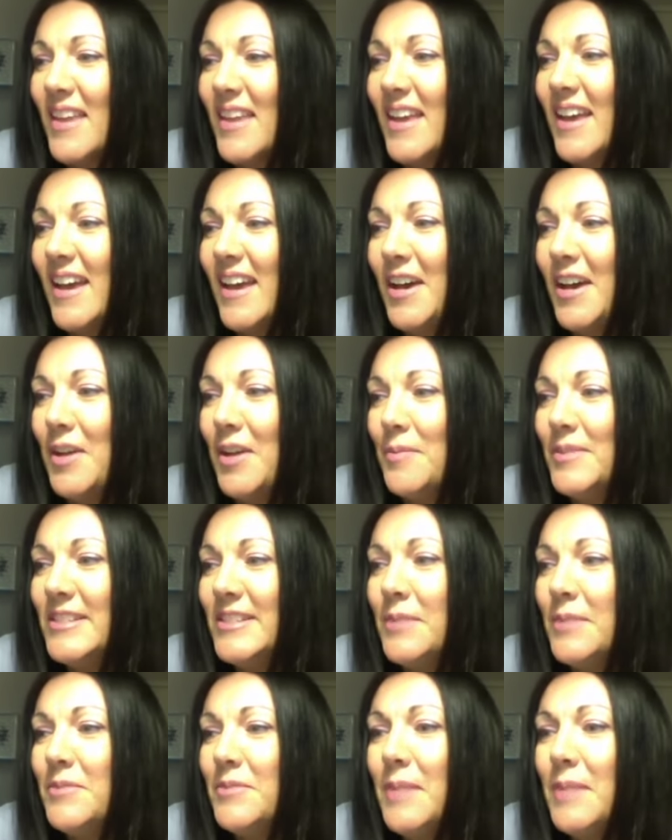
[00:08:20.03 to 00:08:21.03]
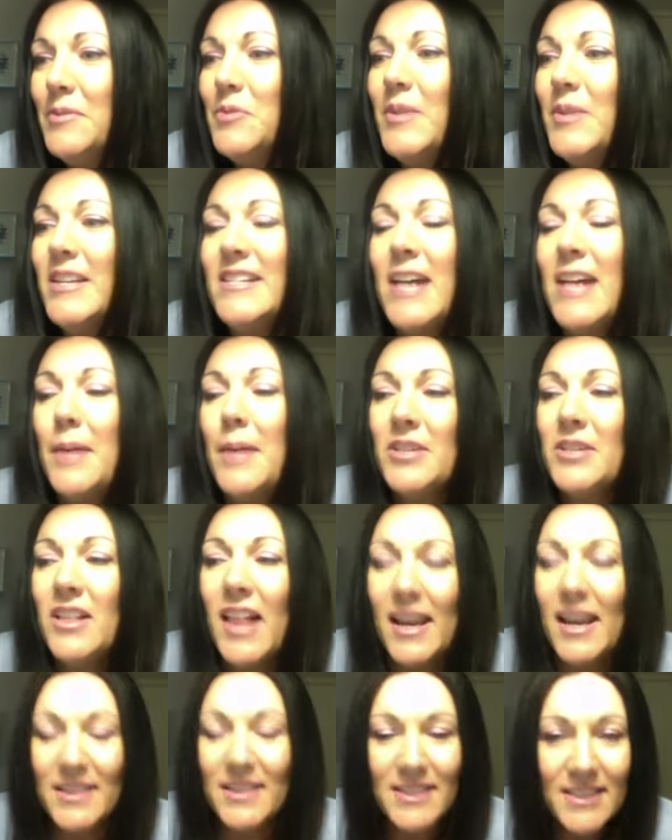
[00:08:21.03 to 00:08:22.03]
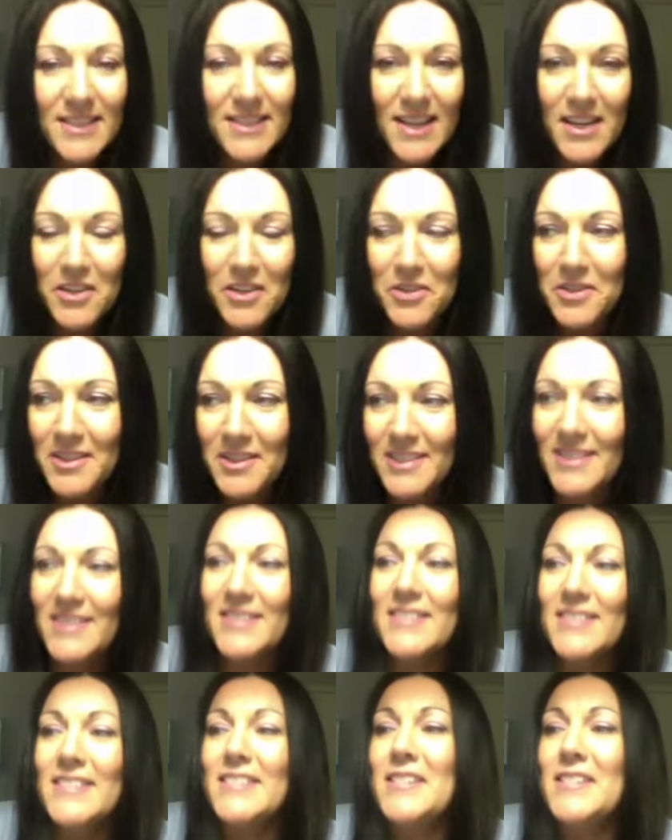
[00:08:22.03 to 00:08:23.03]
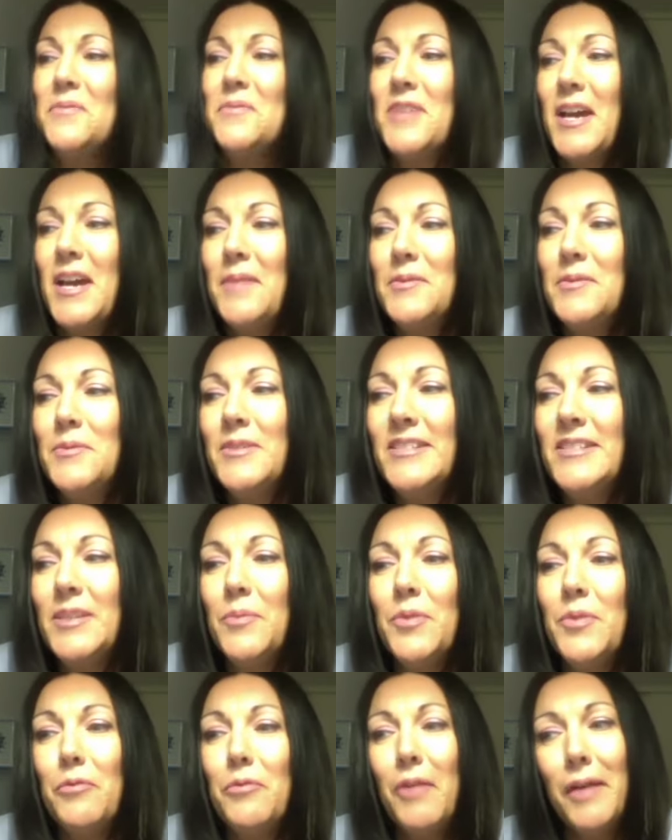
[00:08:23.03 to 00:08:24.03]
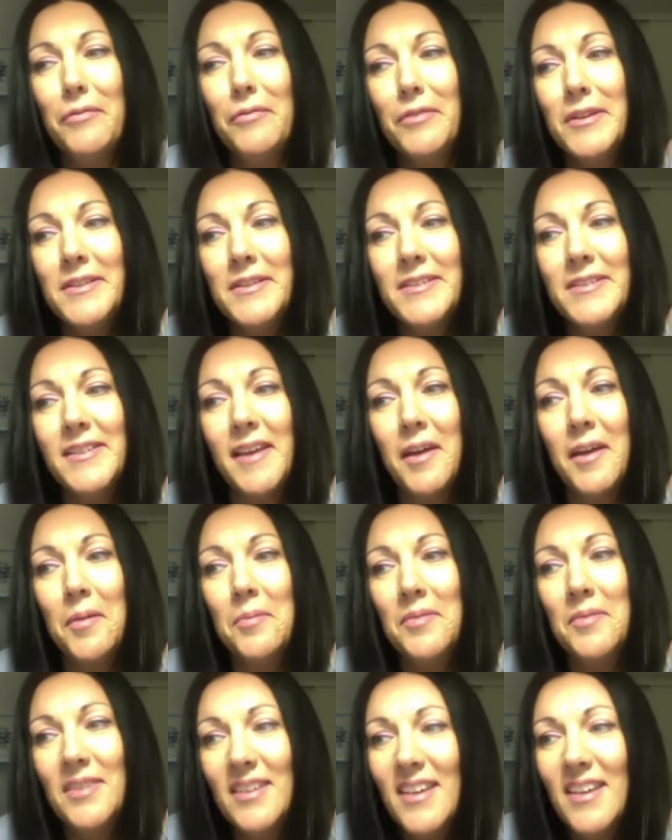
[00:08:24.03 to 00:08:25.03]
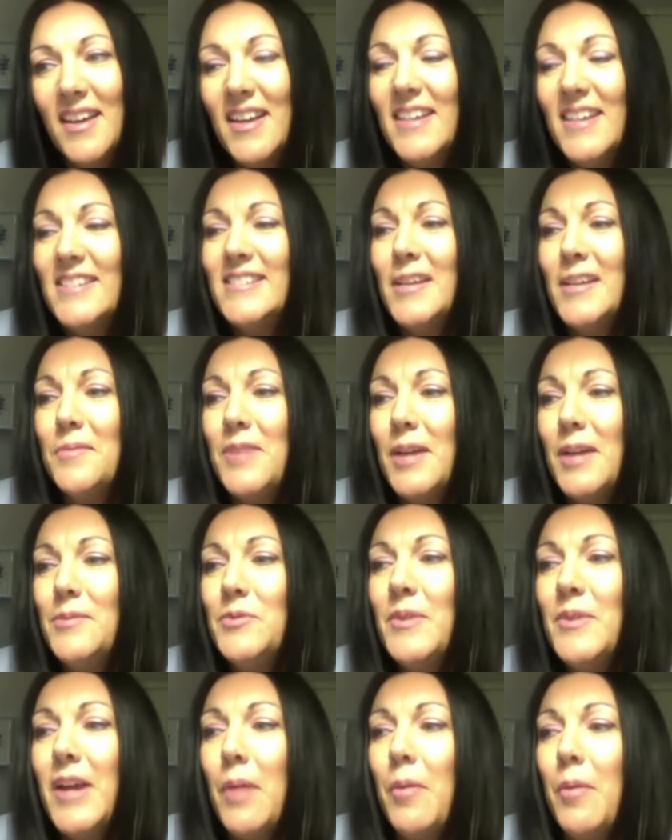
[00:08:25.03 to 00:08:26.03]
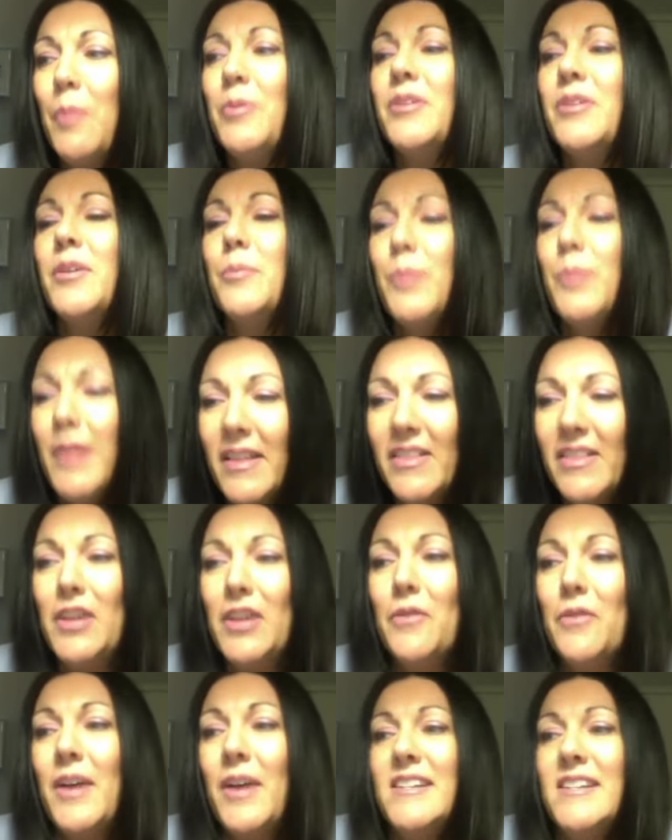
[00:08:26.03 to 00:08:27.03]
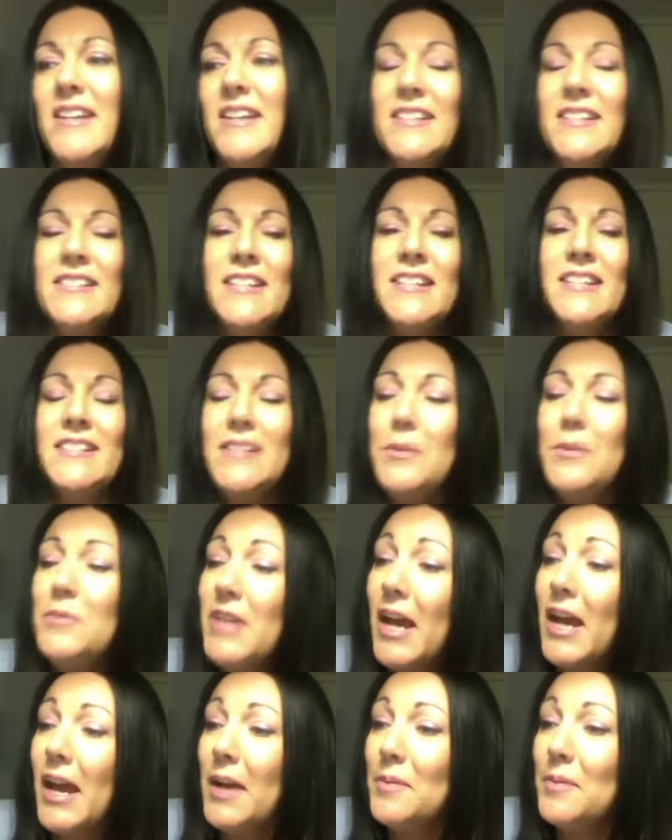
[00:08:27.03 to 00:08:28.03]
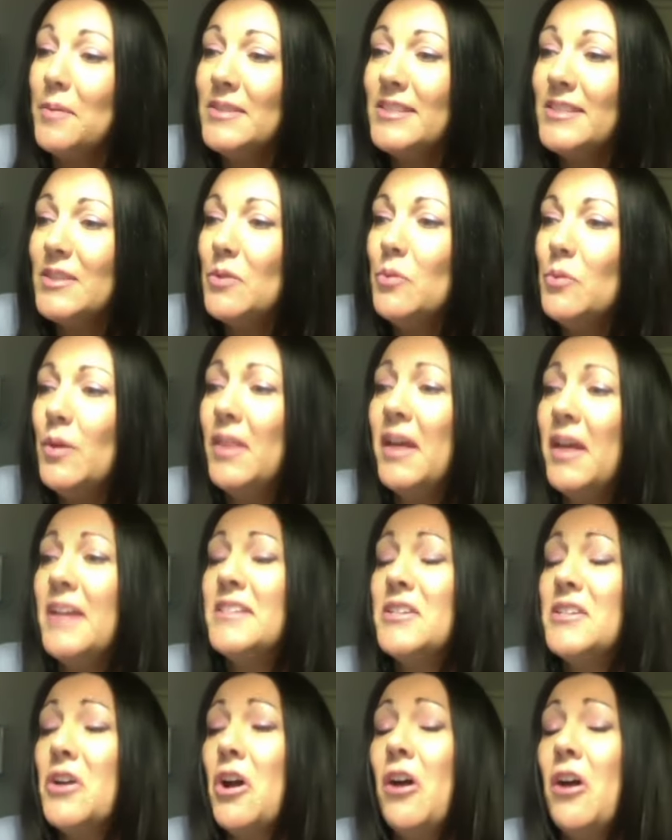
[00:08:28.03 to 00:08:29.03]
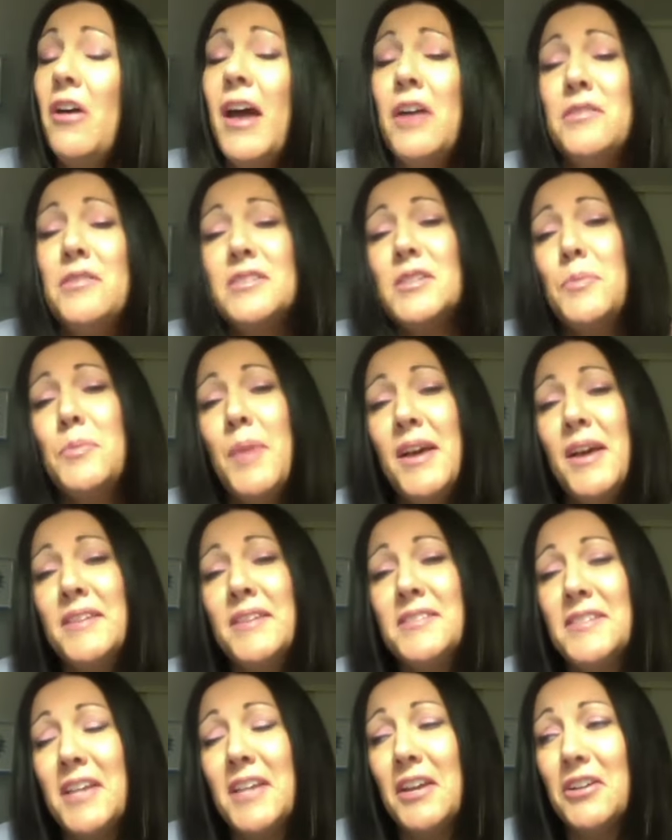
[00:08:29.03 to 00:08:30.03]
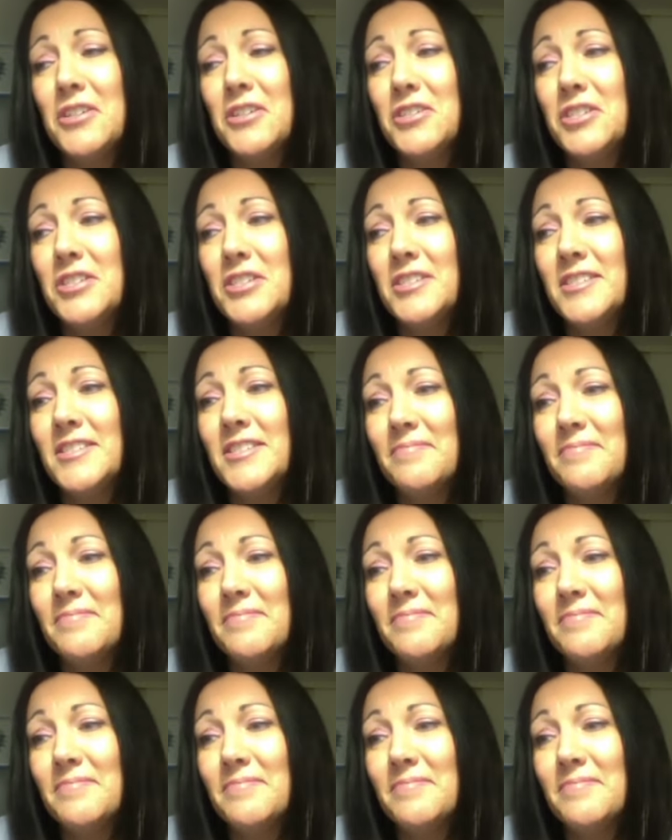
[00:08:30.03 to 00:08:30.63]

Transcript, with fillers: Um, sometimes we adapt classic tales. Sometimes we simply reference them. Sometimes we come up with completely new ideas. And sometimes we like to call out to past characters.